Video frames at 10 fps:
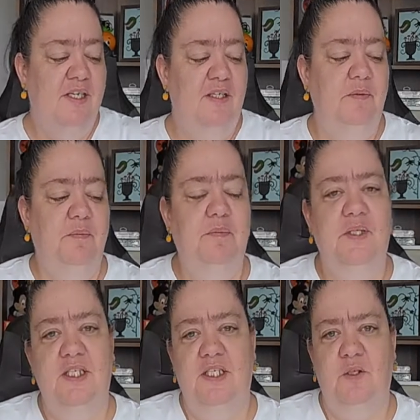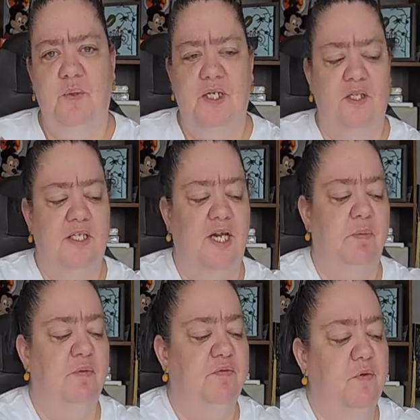This is what it looked like
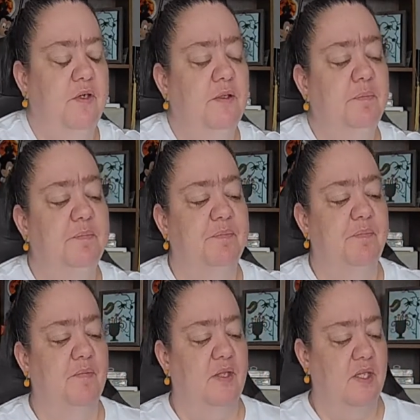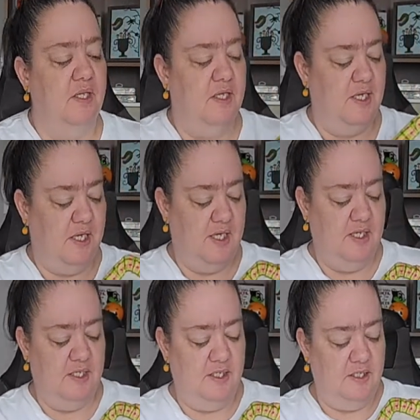before,
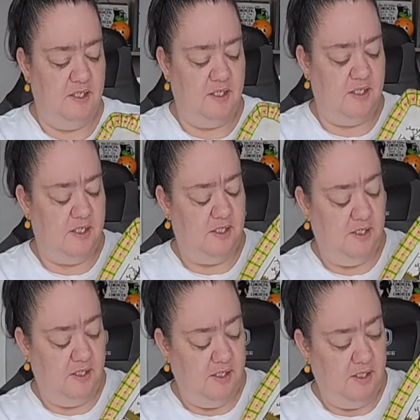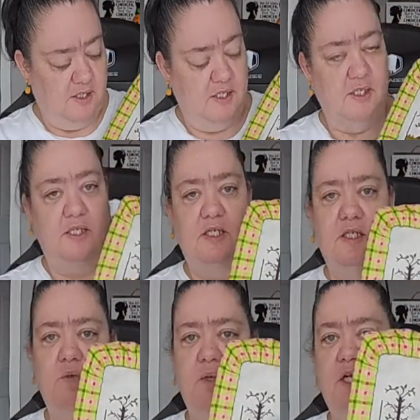and this
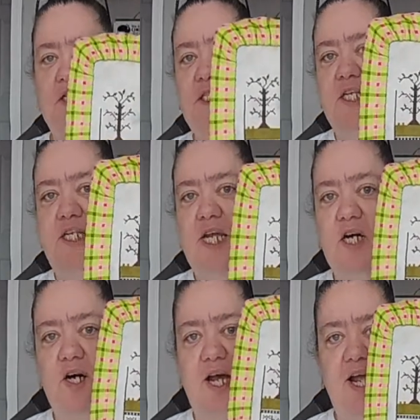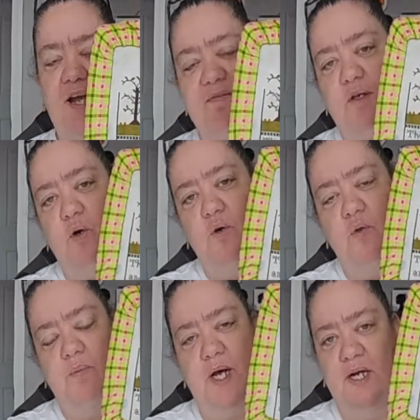is what it looks like now. I have the whole
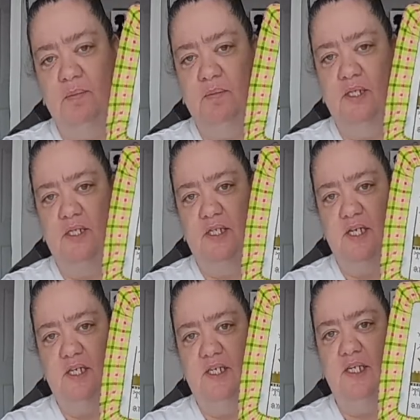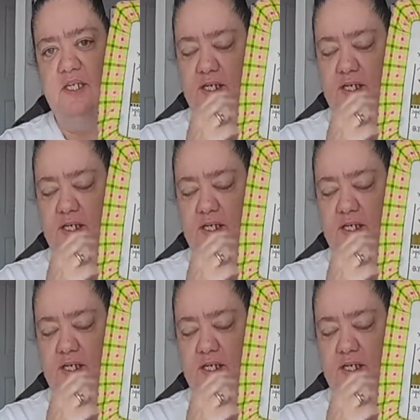bottom done.